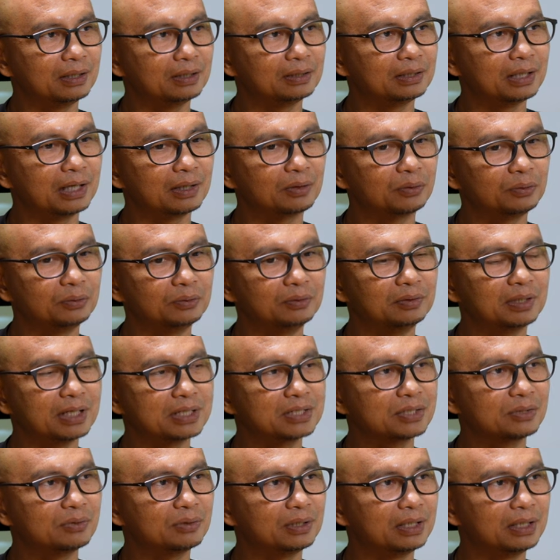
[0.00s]
that could
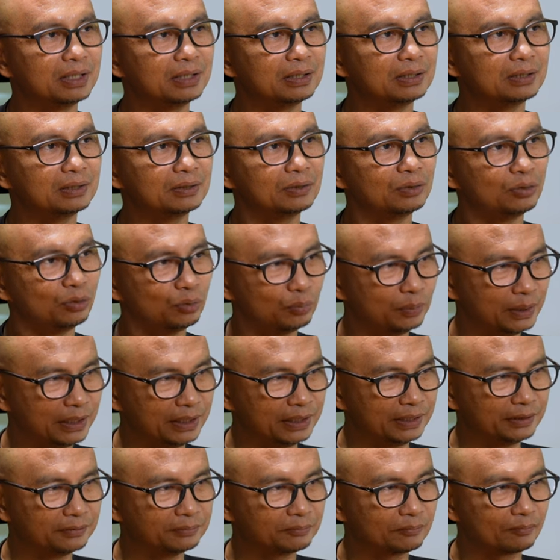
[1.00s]
resonate
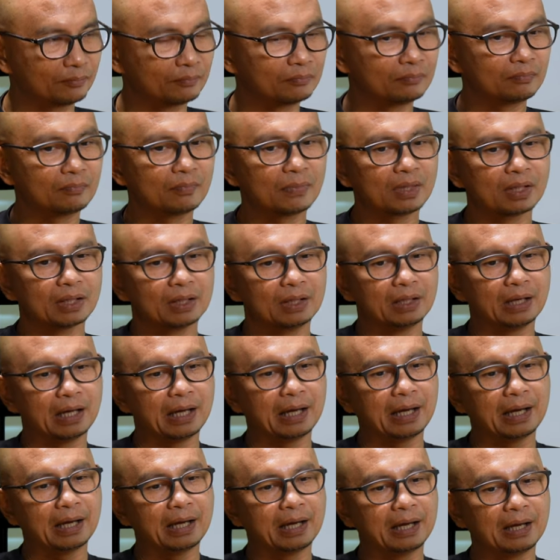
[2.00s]
globally.
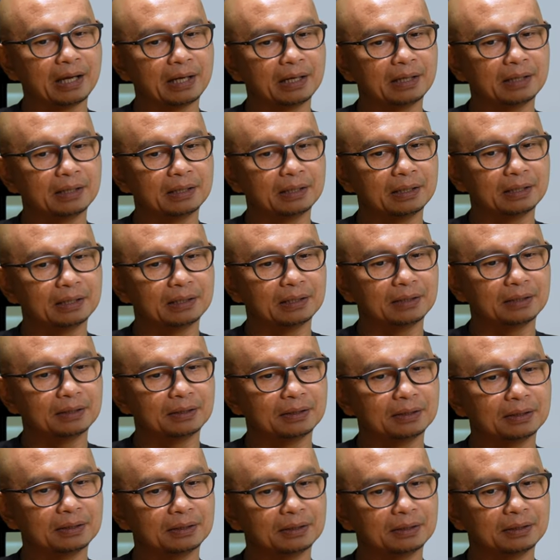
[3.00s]
And
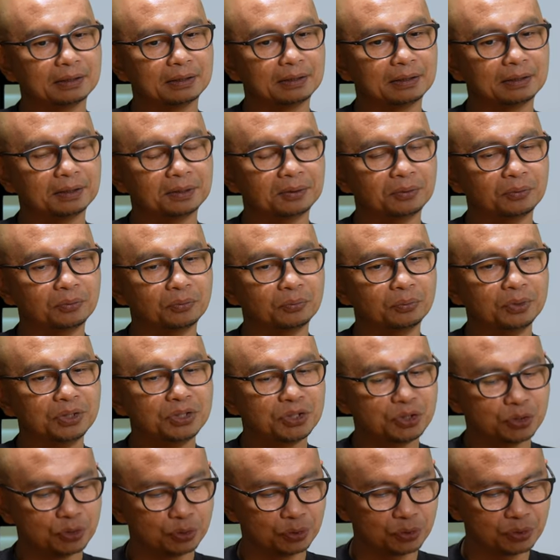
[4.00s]
uh,
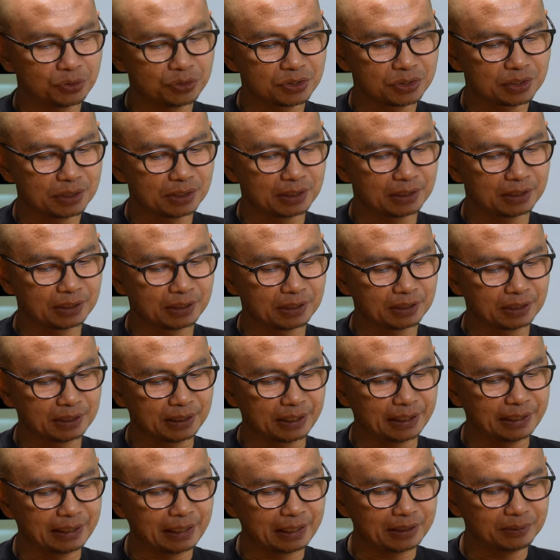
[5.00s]
we chose uh,
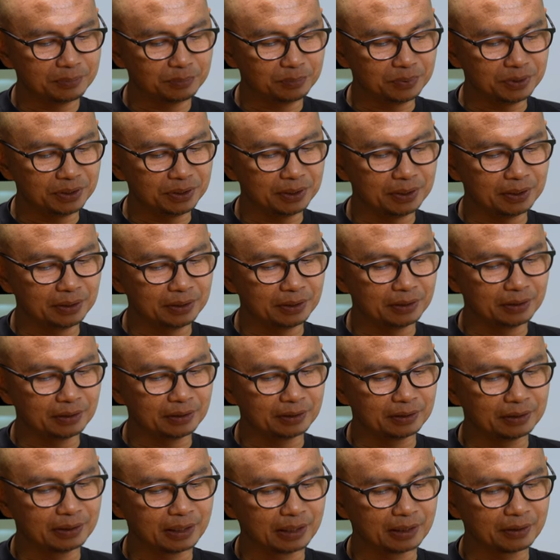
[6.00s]
an IP
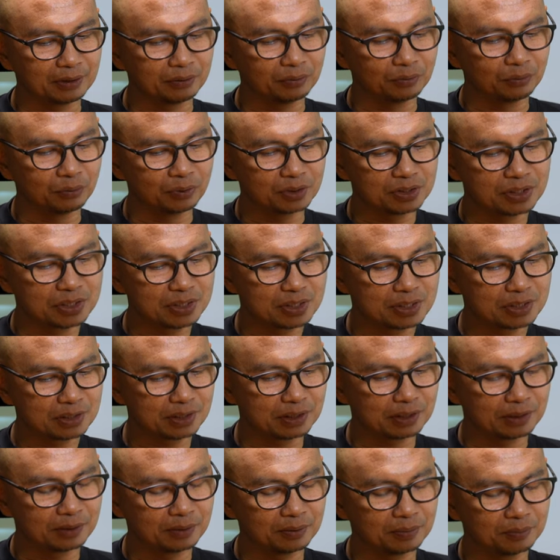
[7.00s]
that was
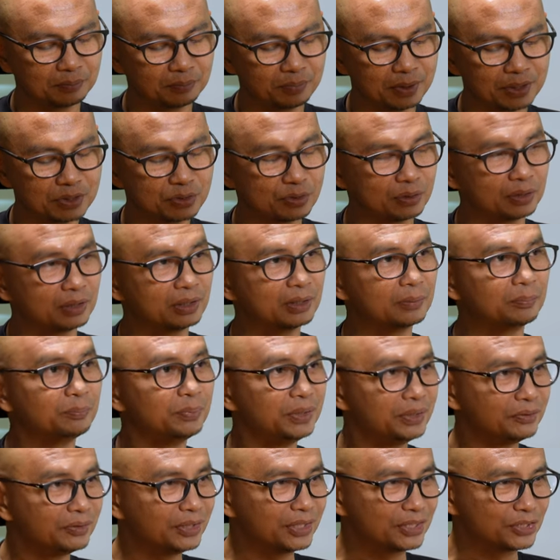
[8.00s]
uh, based on a
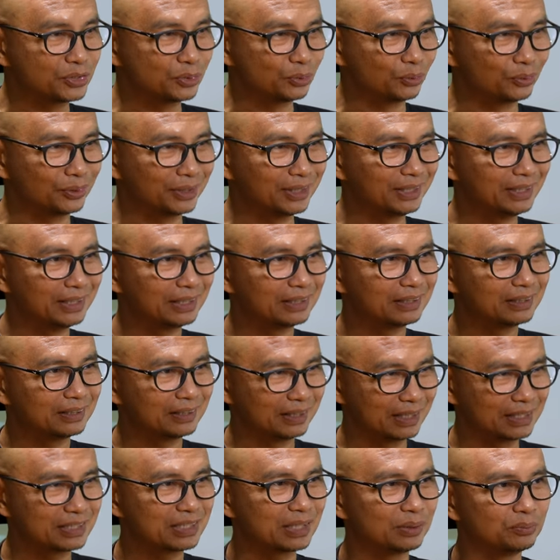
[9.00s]
period story.
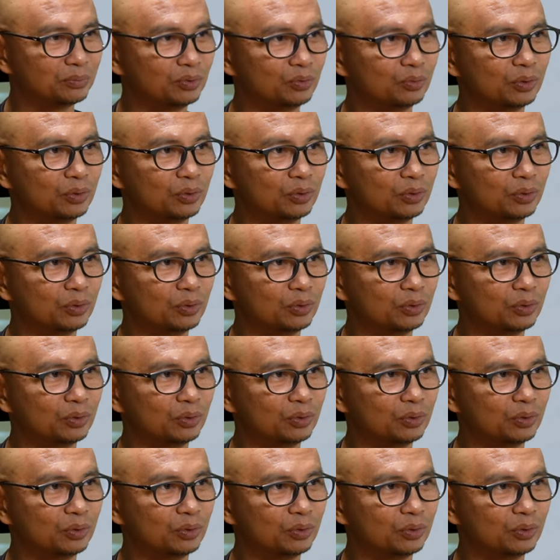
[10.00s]
That's number